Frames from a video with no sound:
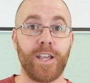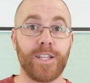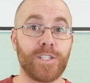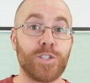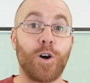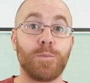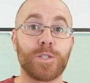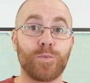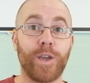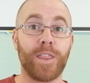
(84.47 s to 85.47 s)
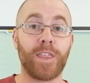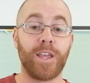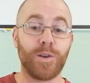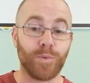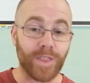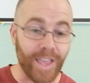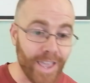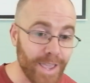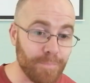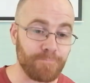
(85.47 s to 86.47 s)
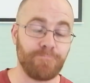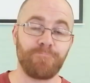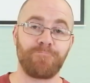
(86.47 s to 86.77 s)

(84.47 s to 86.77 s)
It stops with him.